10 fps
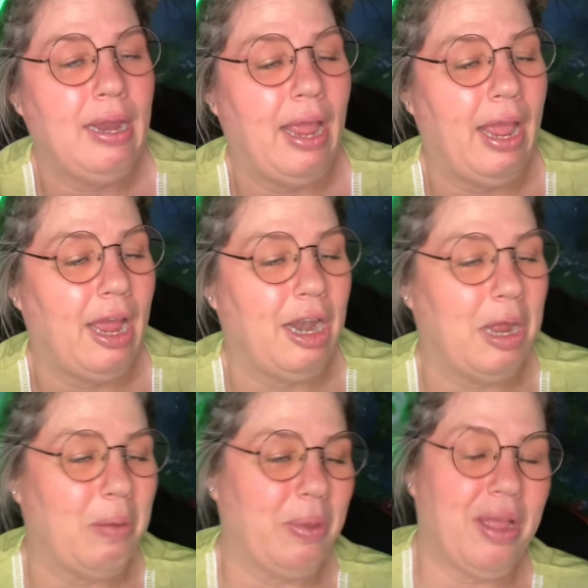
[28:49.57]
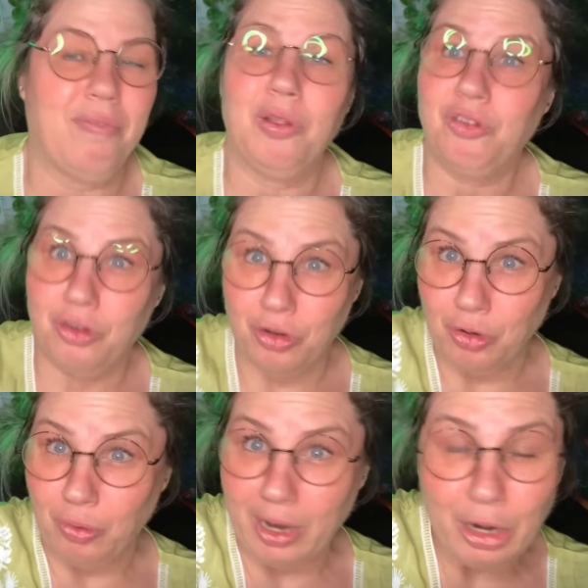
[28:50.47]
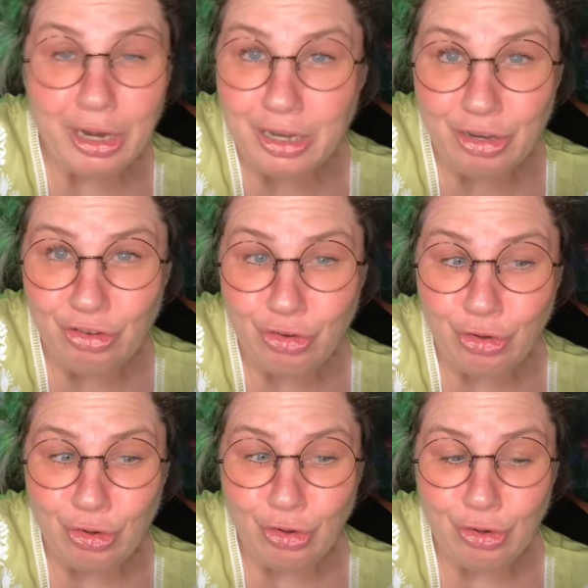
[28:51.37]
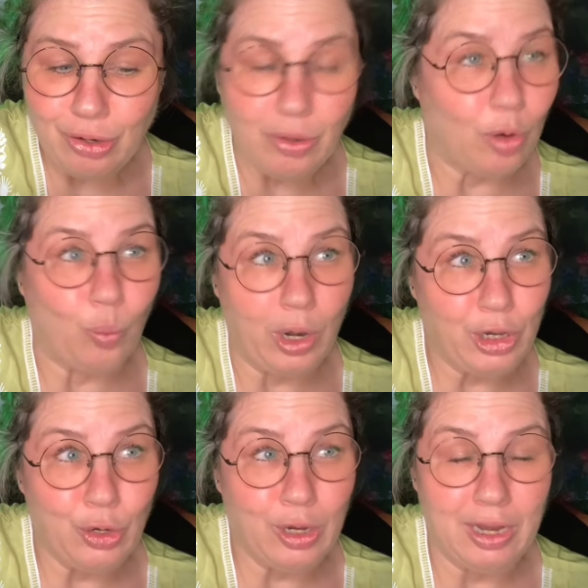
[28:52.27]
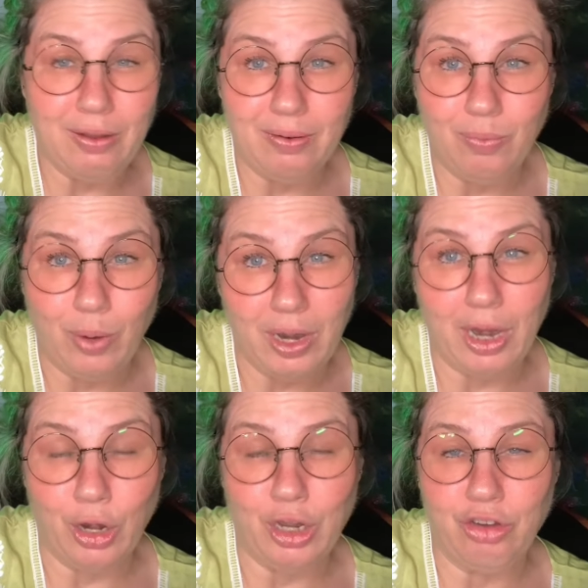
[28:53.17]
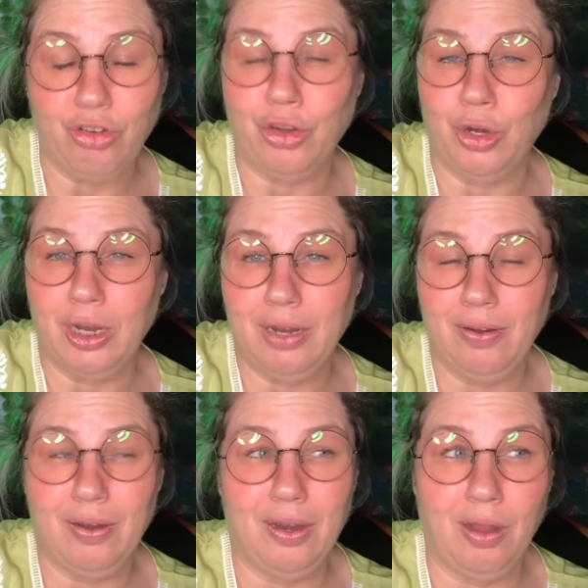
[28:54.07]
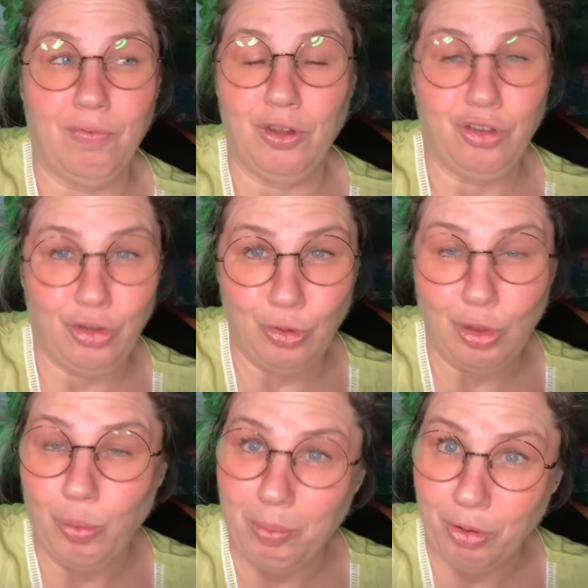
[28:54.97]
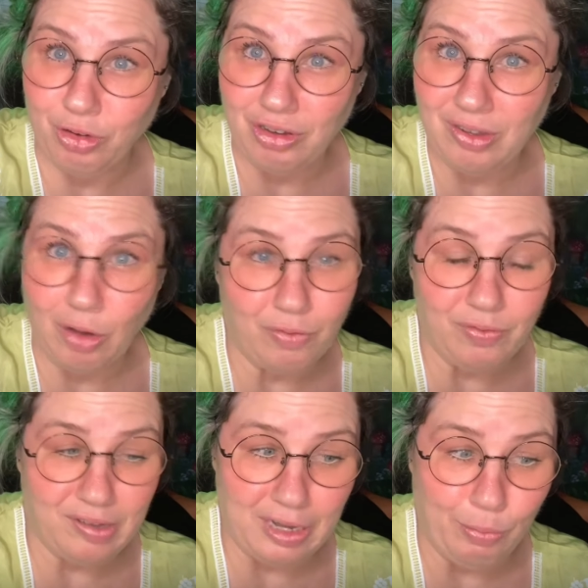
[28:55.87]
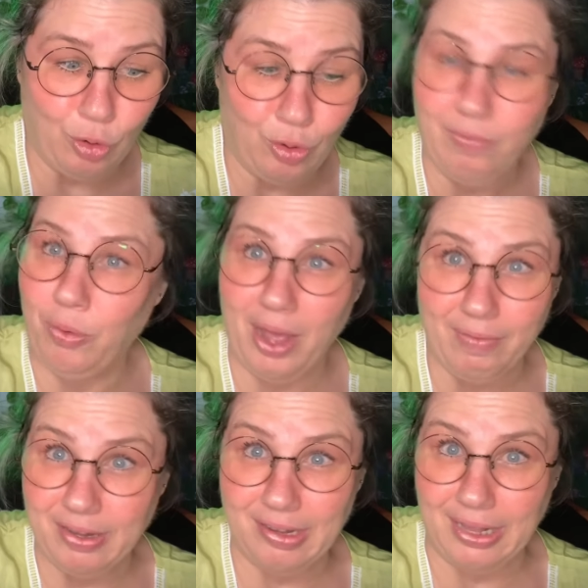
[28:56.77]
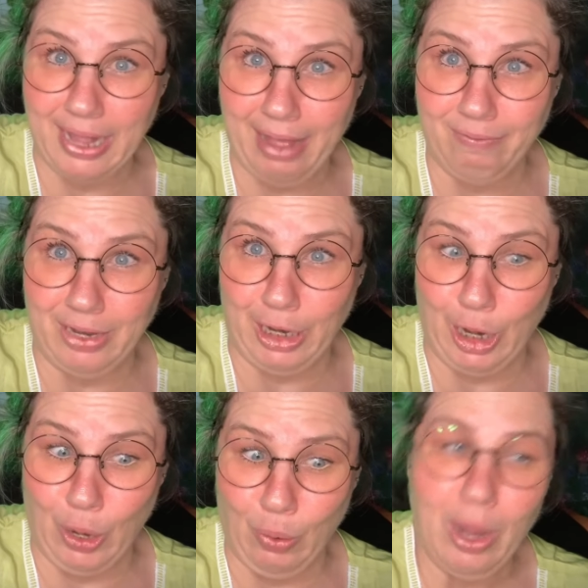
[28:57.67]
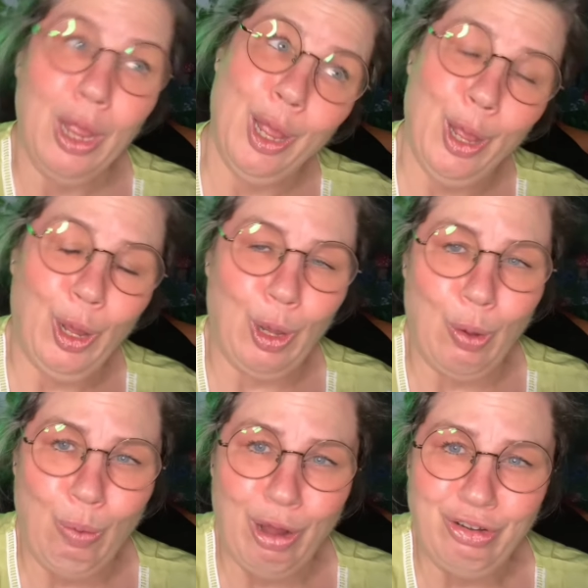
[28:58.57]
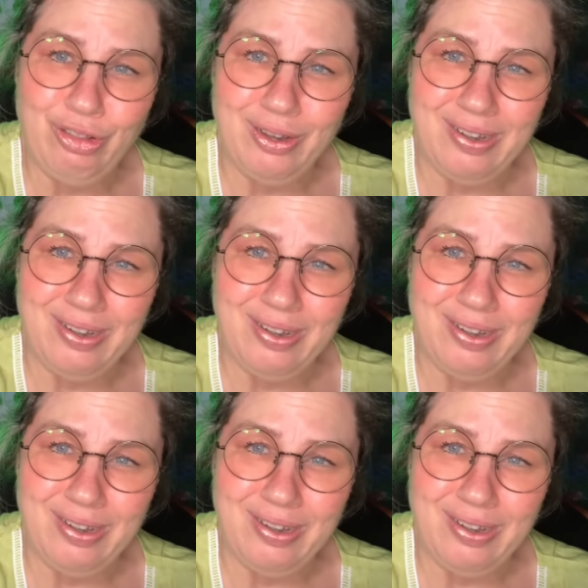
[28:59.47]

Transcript: And uh, we have those new air conditioner, or one unit, one air conditioner unit of the two that we purchased off of Temu. If you haven't seen that video, go watch the